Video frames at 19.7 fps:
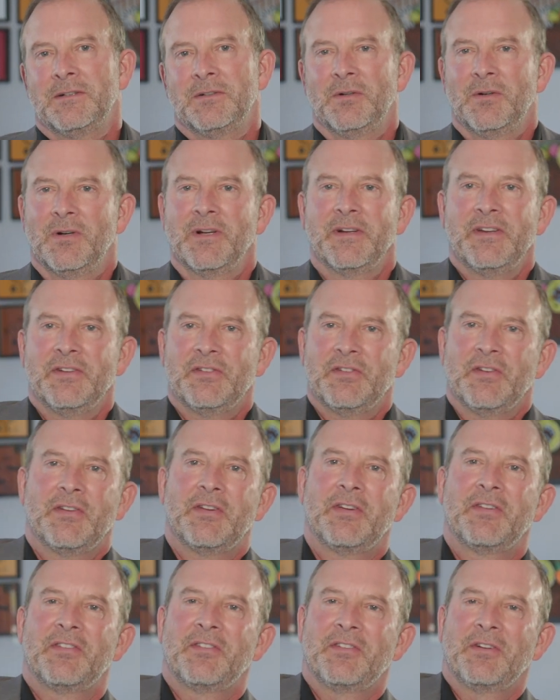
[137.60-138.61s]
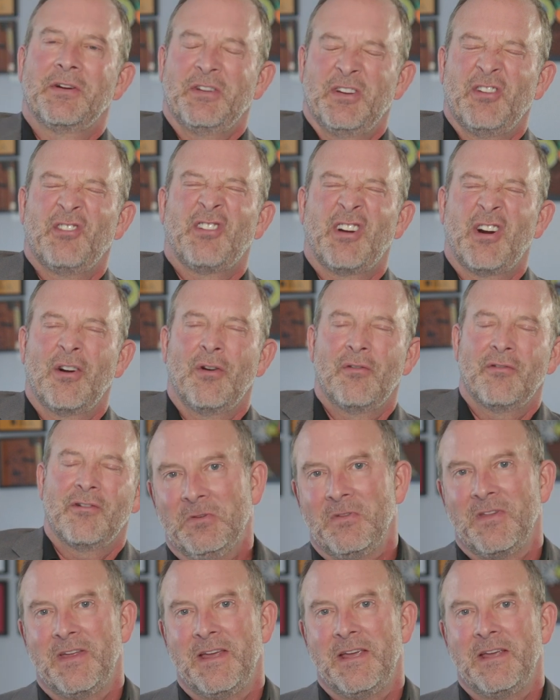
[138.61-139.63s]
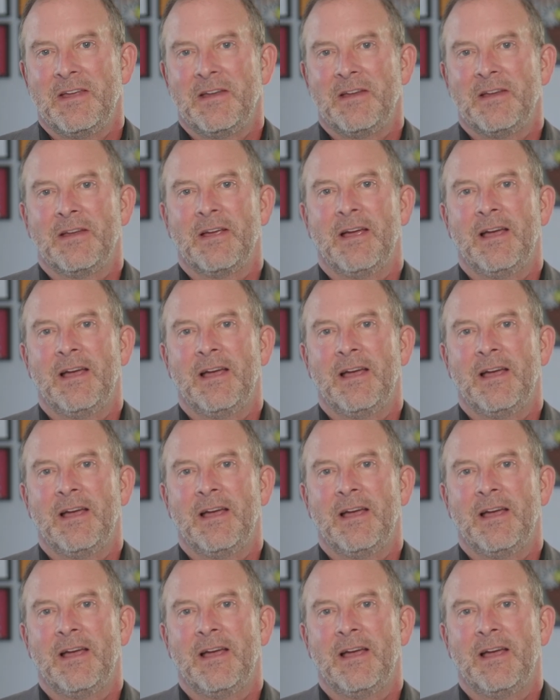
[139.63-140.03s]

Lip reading: I need to start over. They